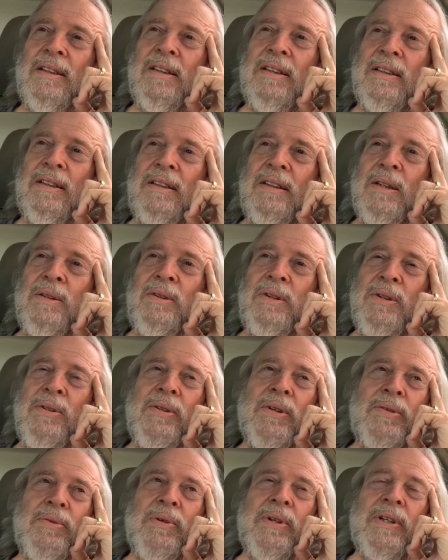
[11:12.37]
2
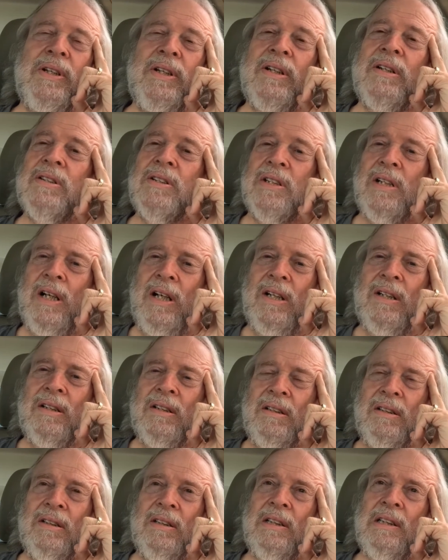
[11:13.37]
or 3 years
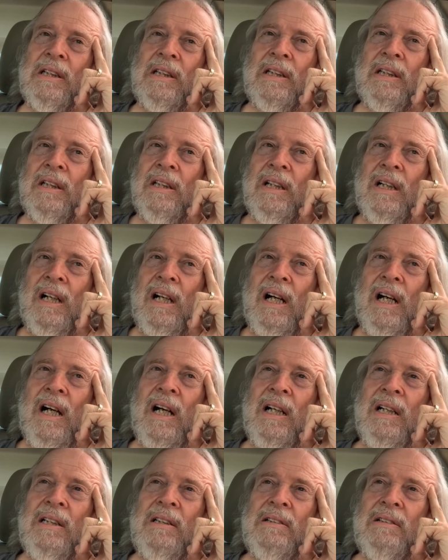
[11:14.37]
later,
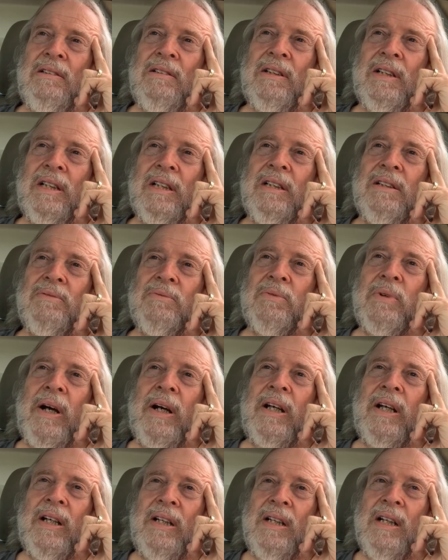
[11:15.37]
I look and
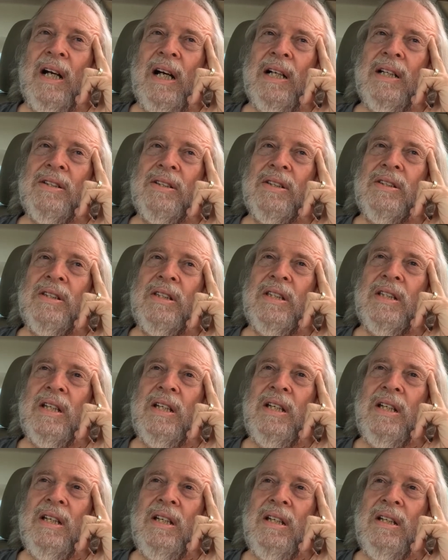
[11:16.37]
recognize and
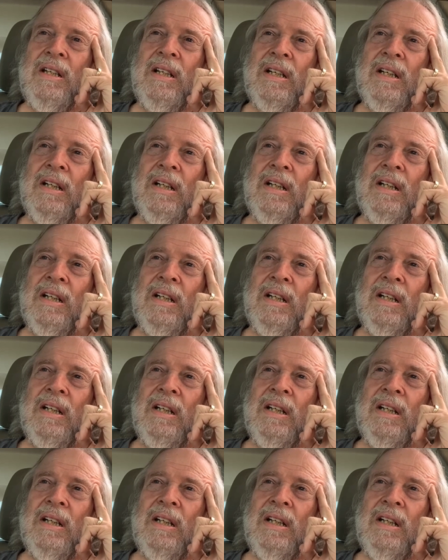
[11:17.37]
see